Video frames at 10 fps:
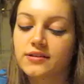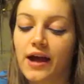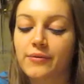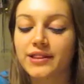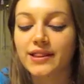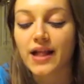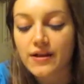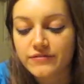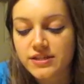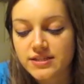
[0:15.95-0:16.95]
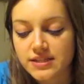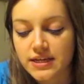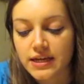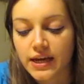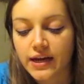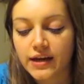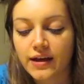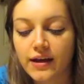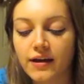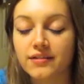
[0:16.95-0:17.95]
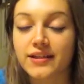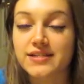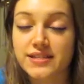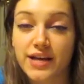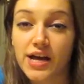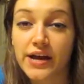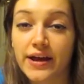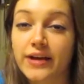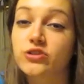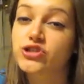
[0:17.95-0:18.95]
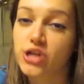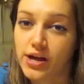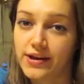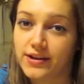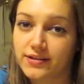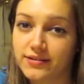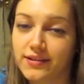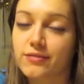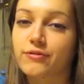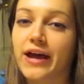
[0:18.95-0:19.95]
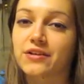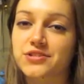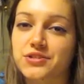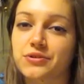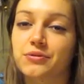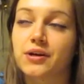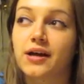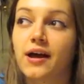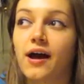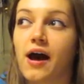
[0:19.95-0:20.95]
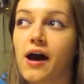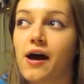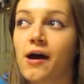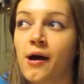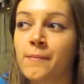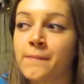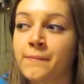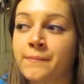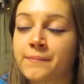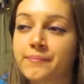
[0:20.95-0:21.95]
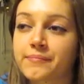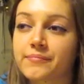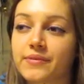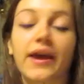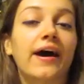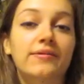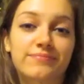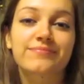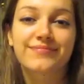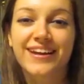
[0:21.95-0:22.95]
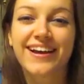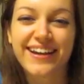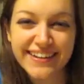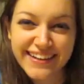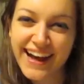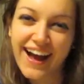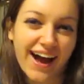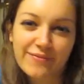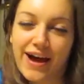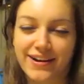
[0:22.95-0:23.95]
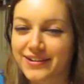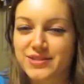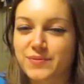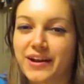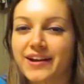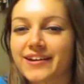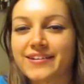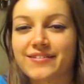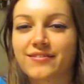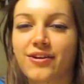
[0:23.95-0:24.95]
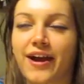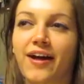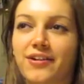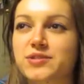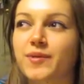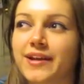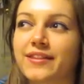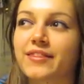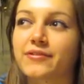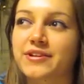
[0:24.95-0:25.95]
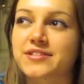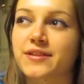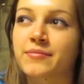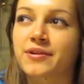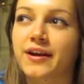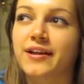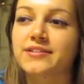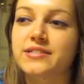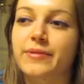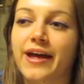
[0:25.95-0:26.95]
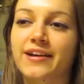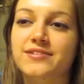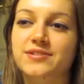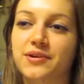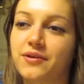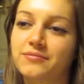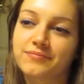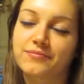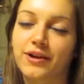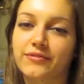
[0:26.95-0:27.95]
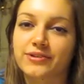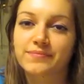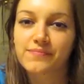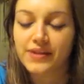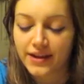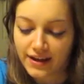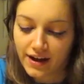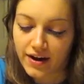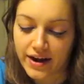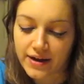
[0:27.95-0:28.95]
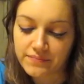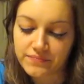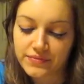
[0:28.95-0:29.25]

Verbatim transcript: I would love to see Elissa and Judd in the final two. Um, yeah. I'm not gonna explain it. Okay, I'll explain it. The rest of them are kind of D-bags, so whatever. Alright.